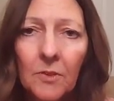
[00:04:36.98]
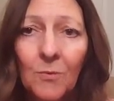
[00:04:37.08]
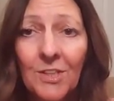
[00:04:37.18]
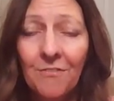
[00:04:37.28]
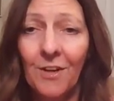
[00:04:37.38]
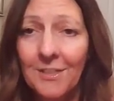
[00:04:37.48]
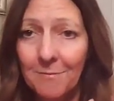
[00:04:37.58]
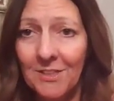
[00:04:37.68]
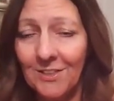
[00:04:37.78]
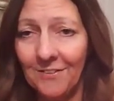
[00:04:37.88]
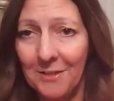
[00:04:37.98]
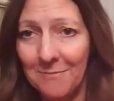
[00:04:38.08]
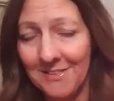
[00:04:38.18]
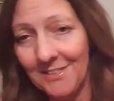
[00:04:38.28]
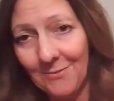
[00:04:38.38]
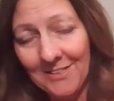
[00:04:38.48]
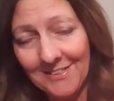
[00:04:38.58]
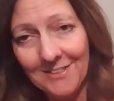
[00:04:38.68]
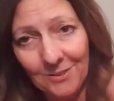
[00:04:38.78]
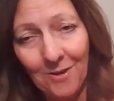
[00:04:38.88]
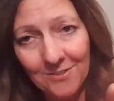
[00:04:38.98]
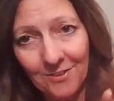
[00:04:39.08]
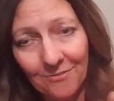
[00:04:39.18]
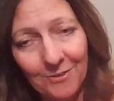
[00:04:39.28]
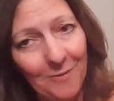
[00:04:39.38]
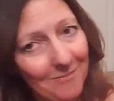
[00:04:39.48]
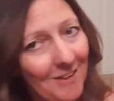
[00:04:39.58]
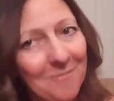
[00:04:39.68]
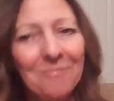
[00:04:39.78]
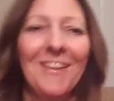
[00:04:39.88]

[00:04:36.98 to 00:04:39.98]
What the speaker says: which I forgot to mention at the Embassy Suites. You also get free Wi-Fi.